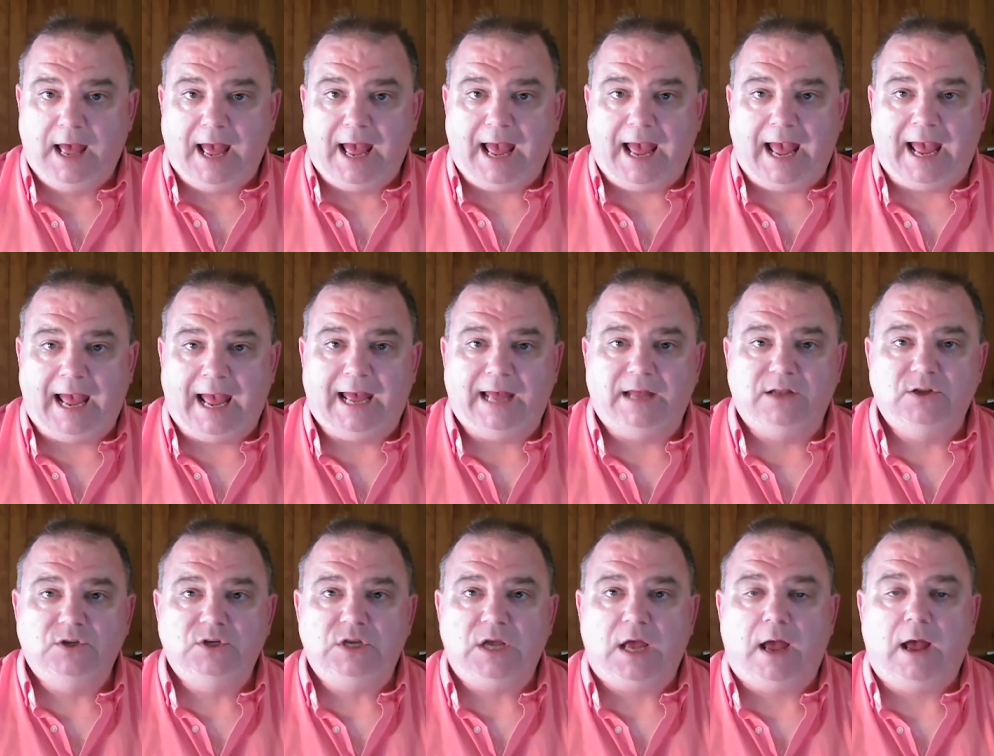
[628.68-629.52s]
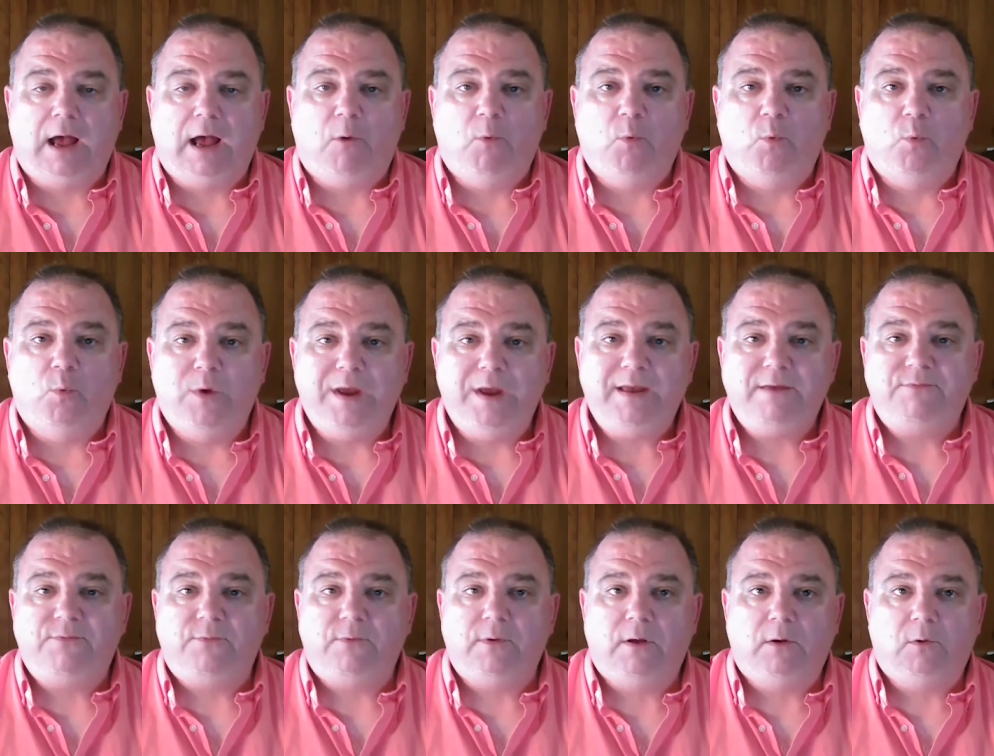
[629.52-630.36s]
And
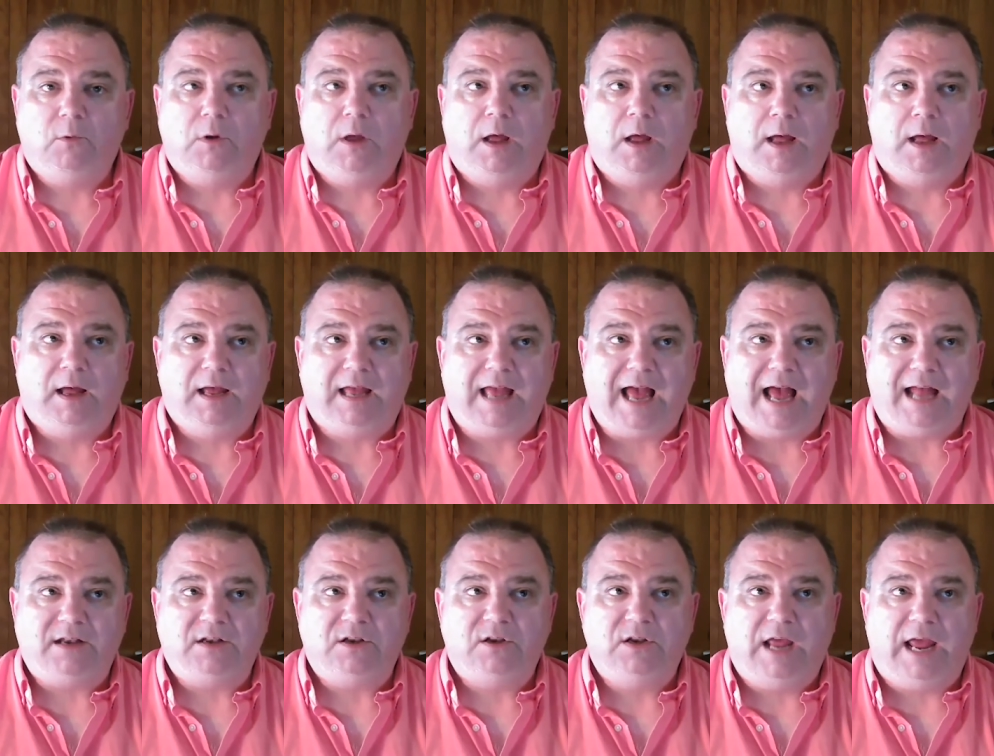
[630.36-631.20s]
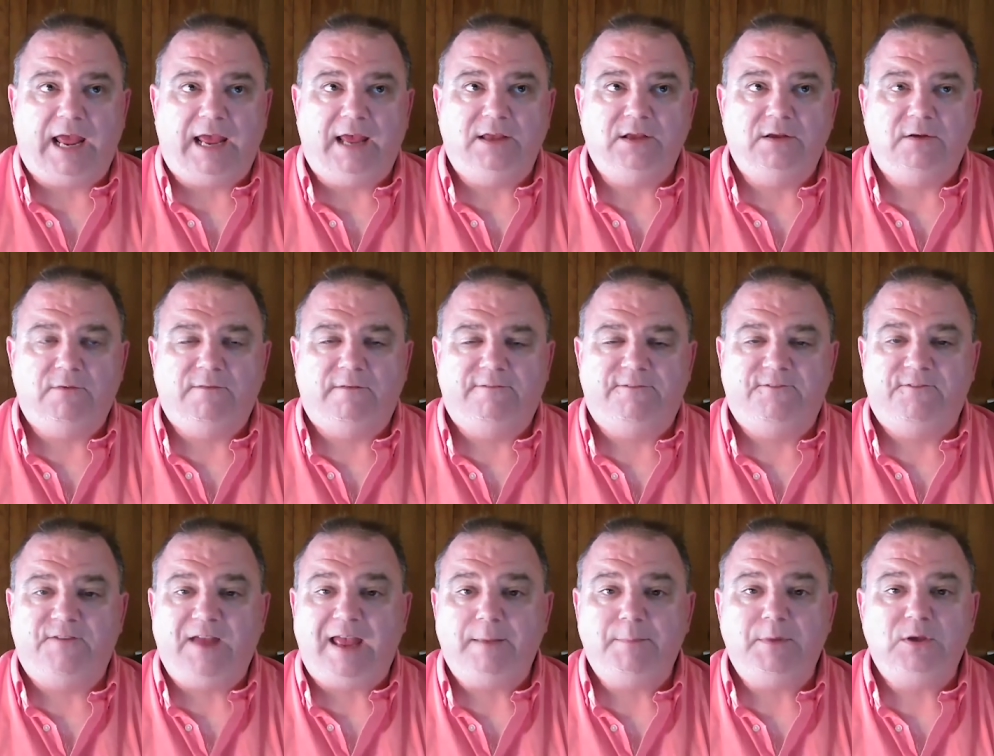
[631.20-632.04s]
we've uh, gotten a
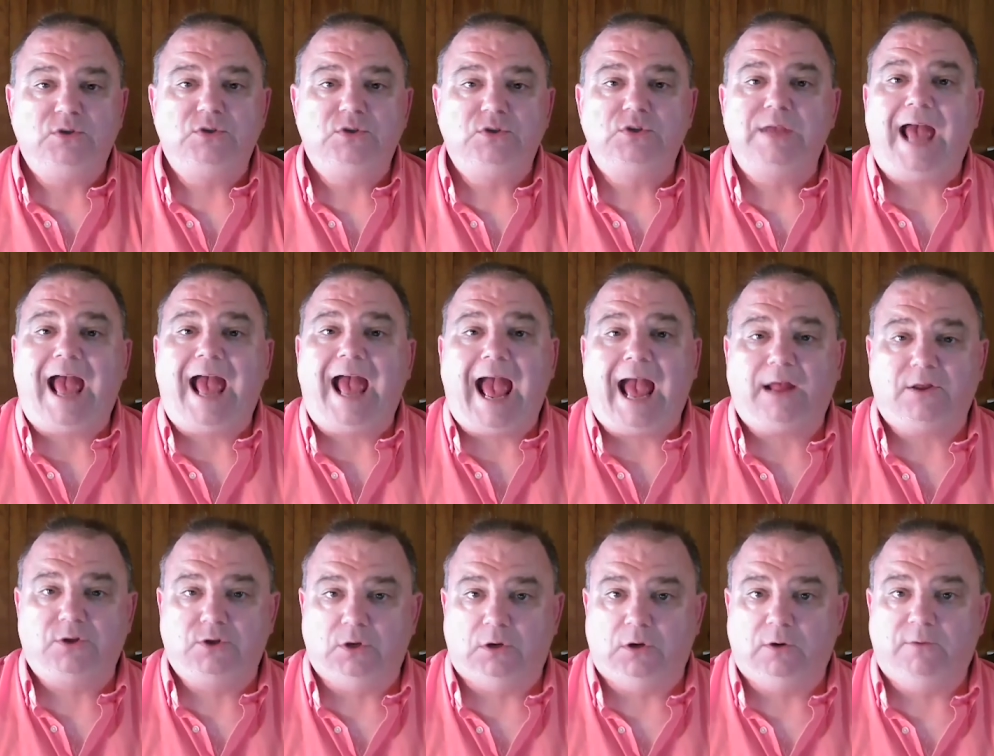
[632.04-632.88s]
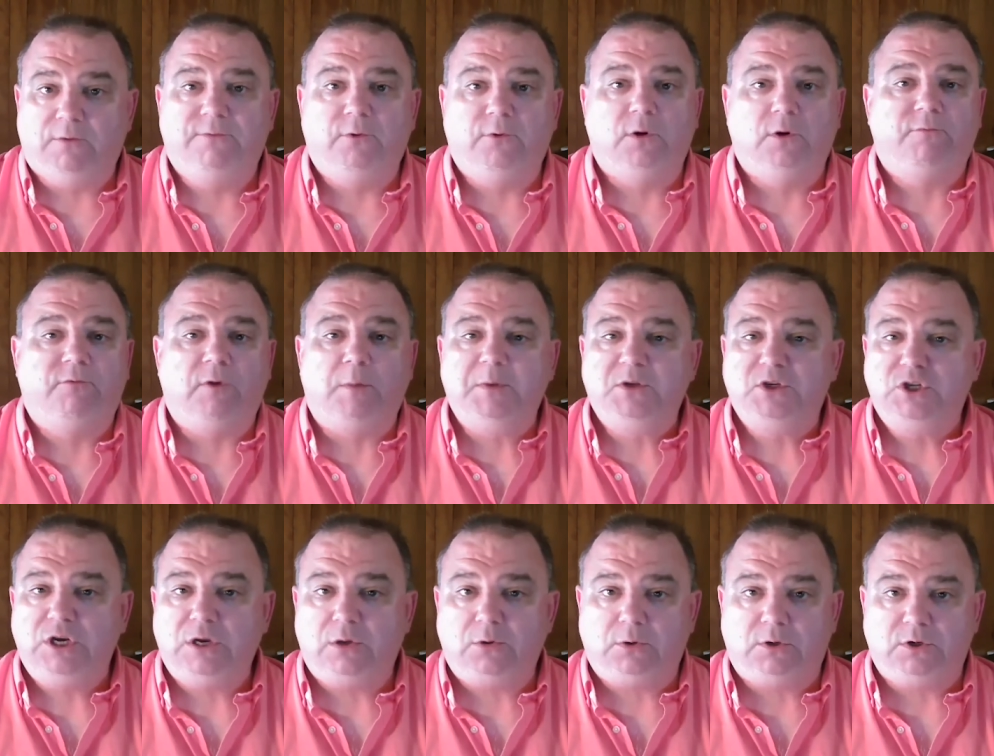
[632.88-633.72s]
famous actor for, from a
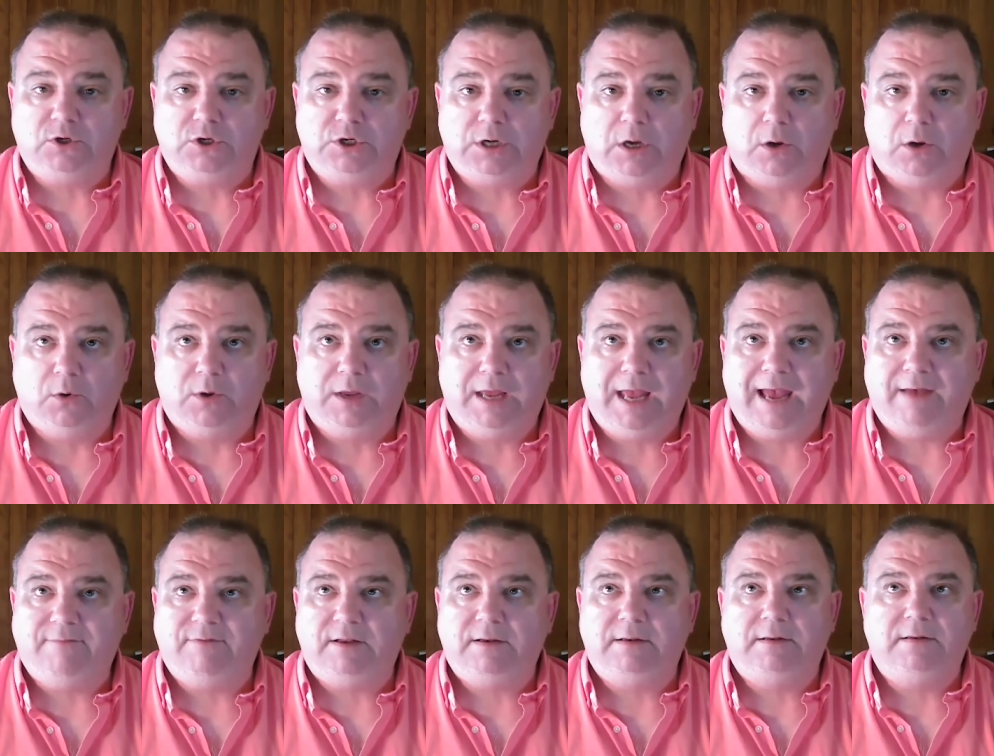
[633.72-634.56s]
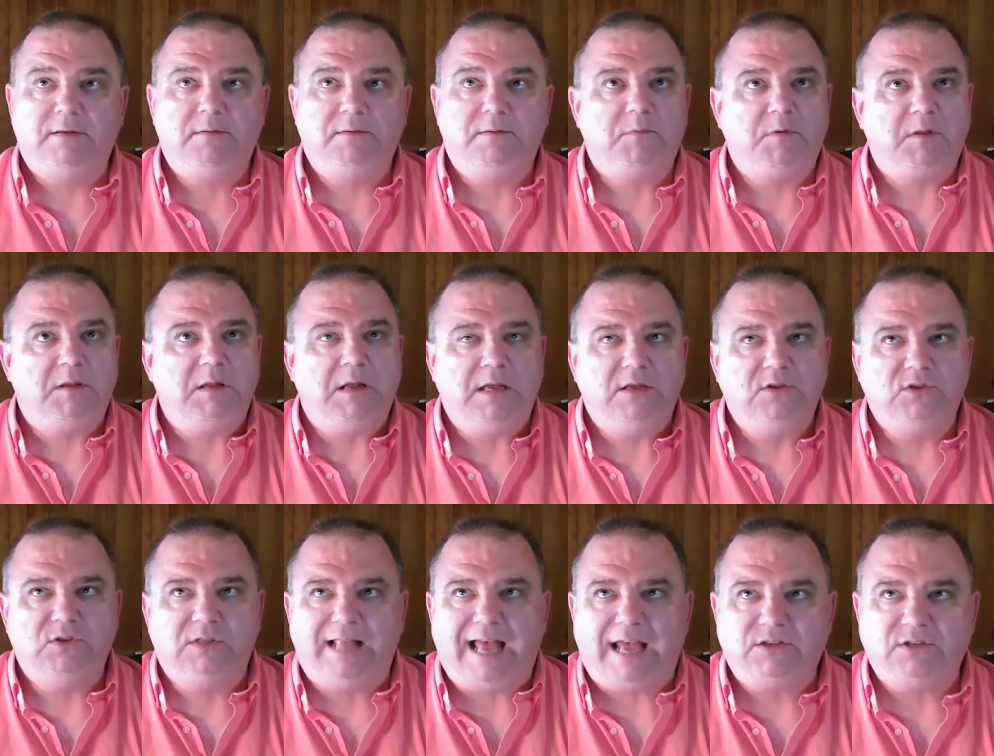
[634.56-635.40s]
children's show, Kevin,
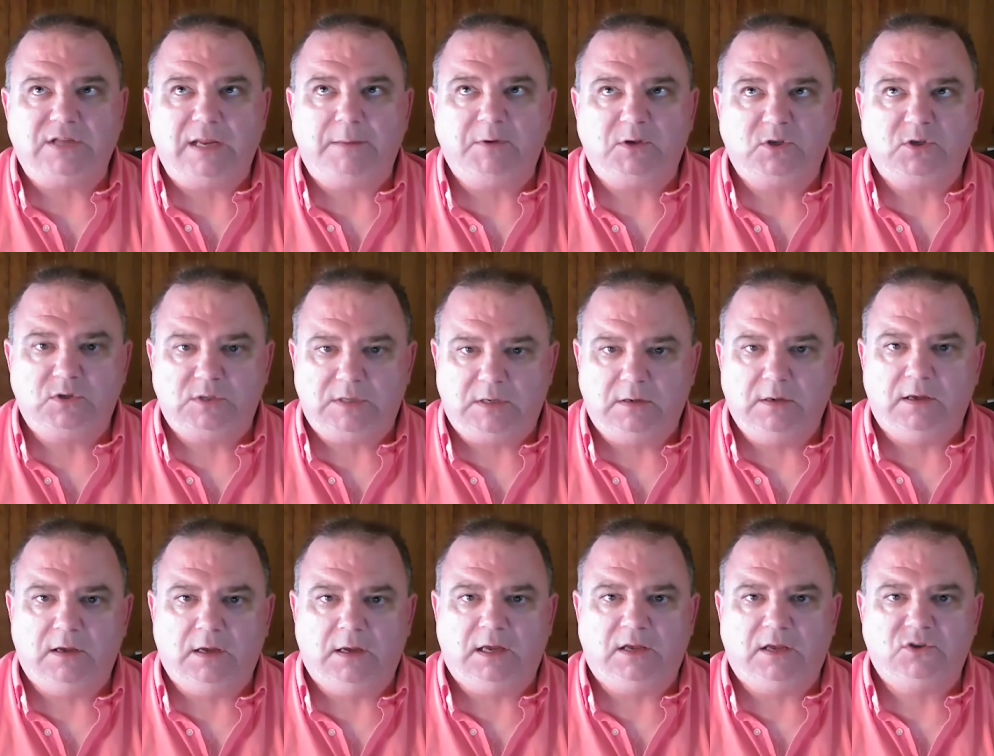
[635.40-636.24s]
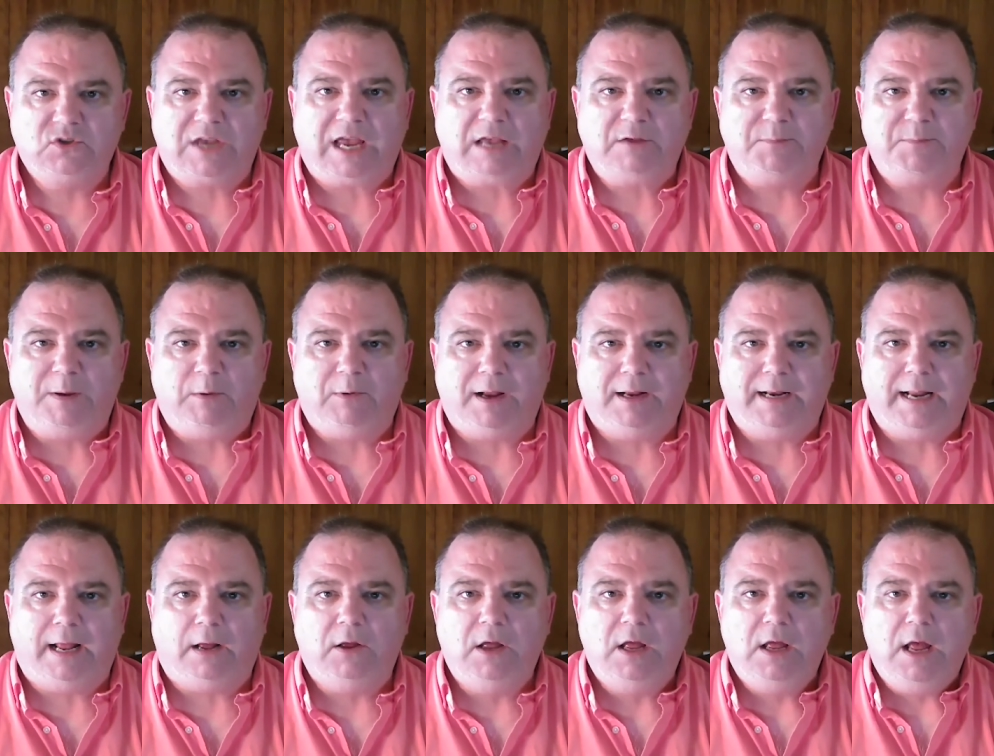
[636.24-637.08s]
his last name uh, escapes me
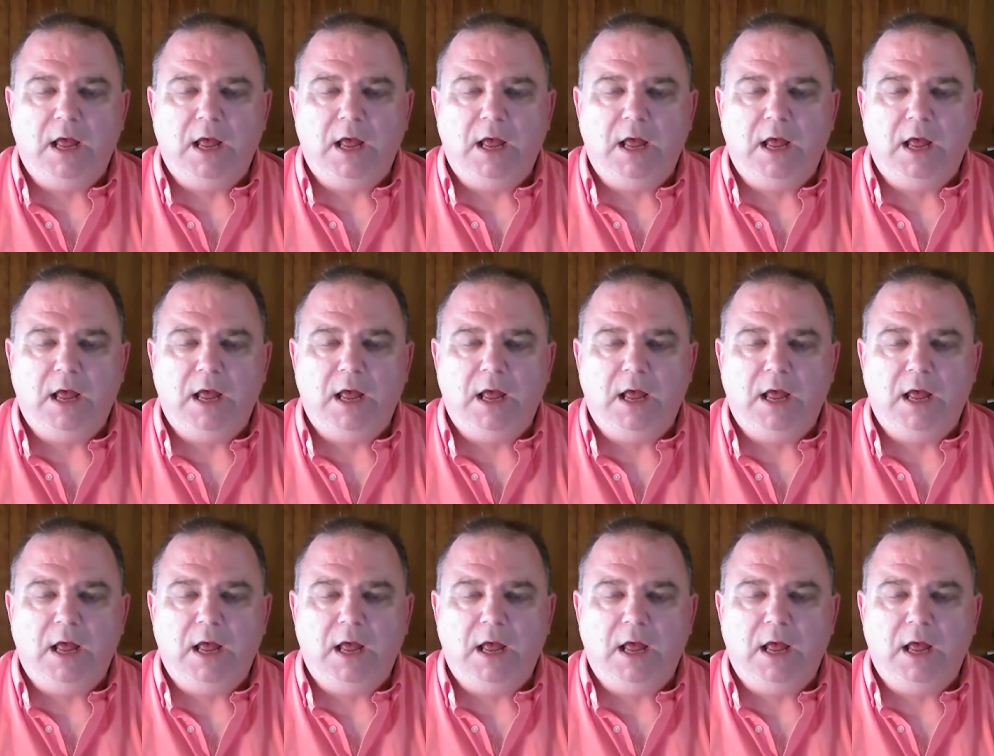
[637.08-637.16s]
right now,